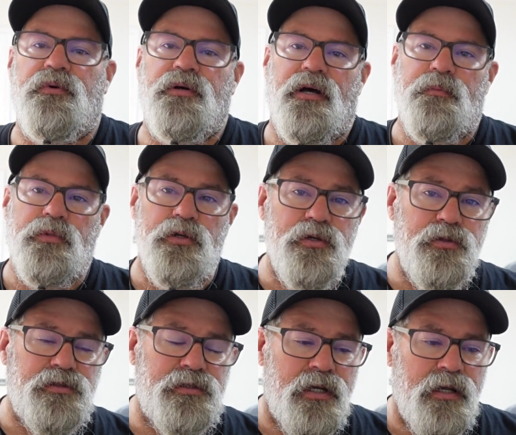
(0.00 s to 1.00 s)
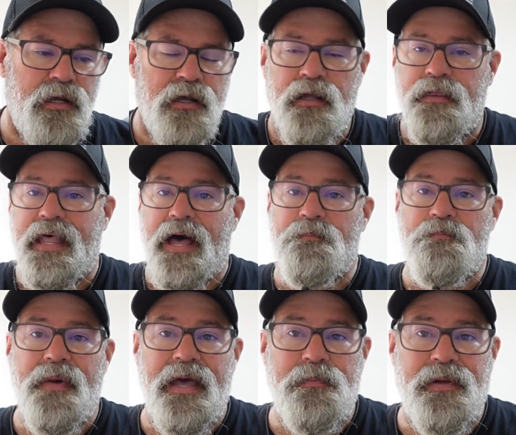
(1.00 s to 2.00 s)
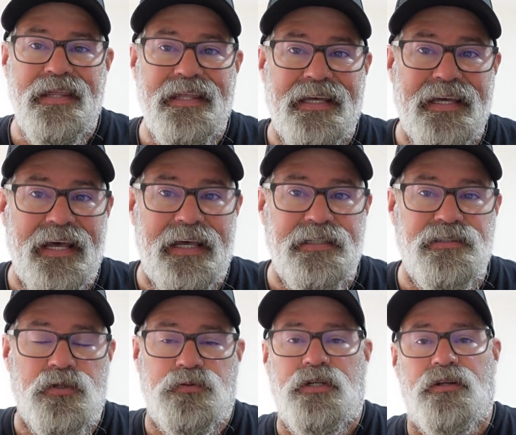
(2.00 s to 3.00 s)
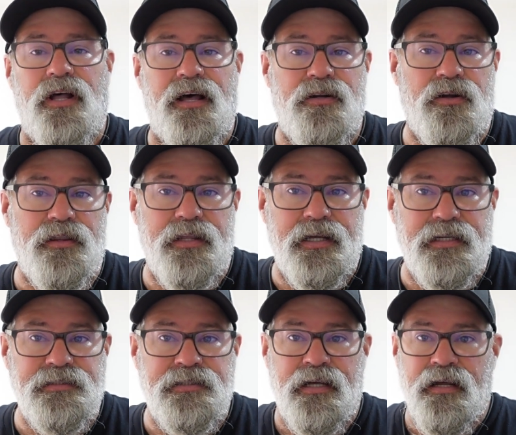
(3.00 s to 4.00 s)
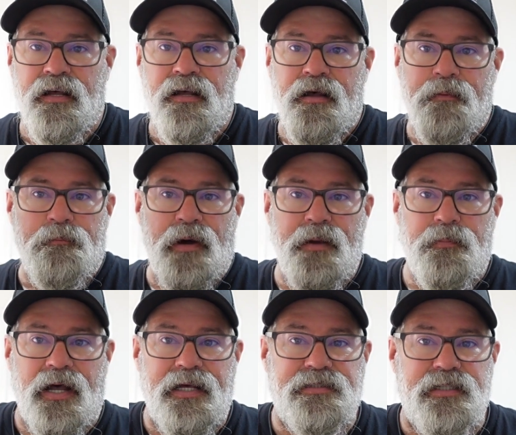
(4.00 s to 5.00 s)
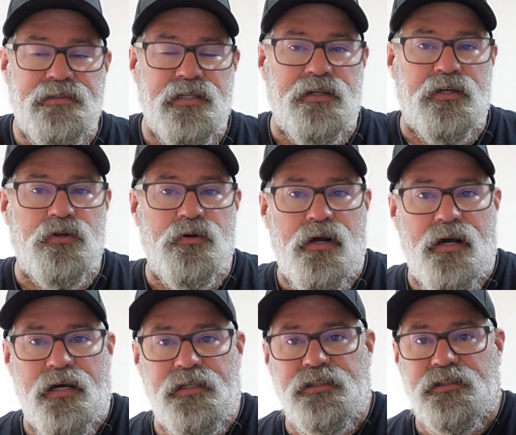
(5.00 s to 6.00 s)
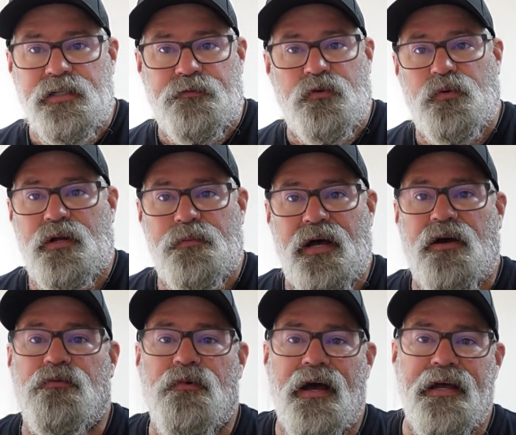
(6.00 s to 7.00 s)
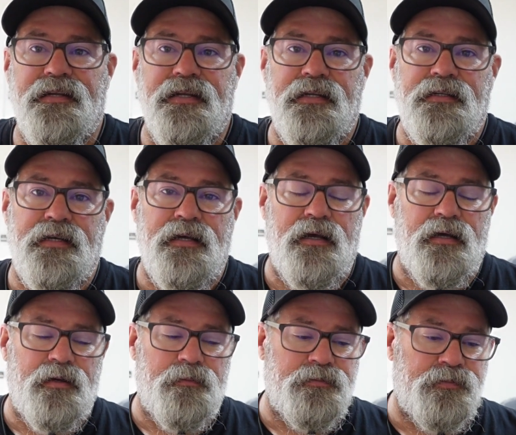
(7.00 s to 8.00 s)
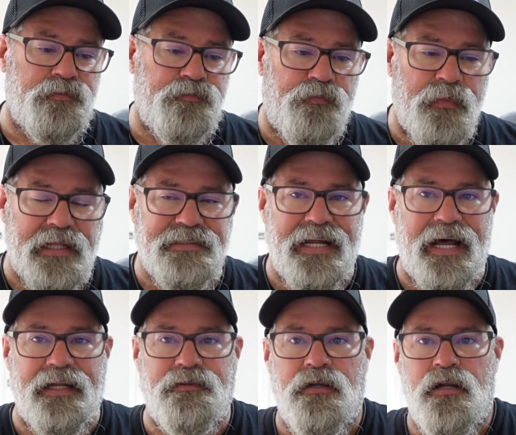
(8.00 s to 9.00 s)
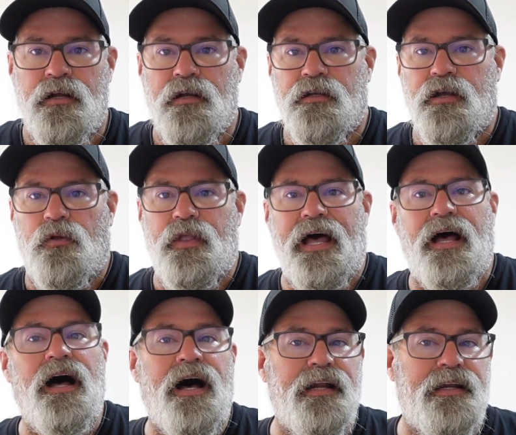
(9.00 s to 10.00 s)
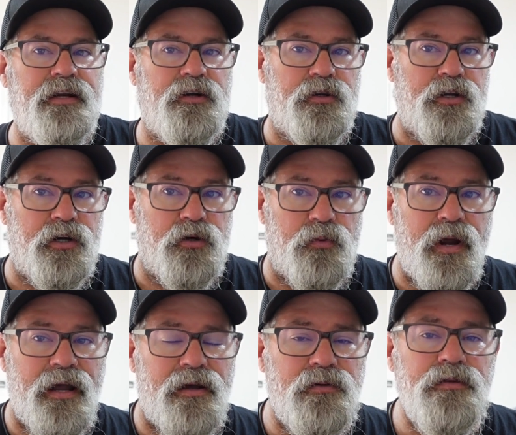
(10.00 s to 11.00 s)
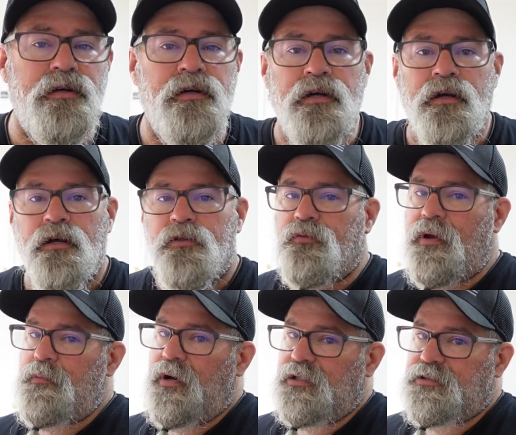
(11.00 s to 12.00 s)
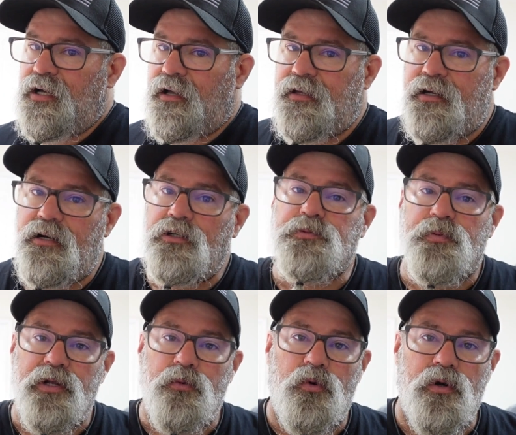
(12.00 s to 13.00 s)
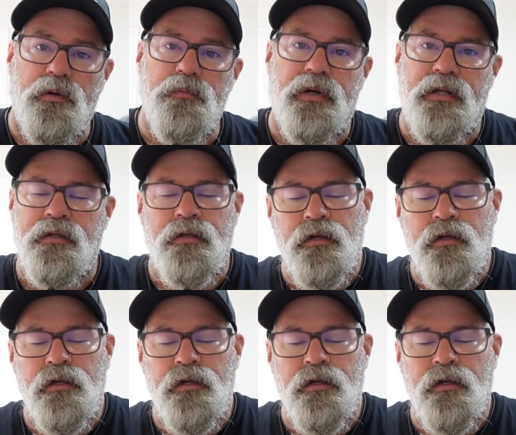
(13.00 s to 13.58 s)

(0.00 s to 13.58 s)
will come loose. That may be the case. There's a lot on this. My bike sits in the garage, except for when I'm out riding it. It's not that hot here year round. 3 months out of the year, it's pretty warm, but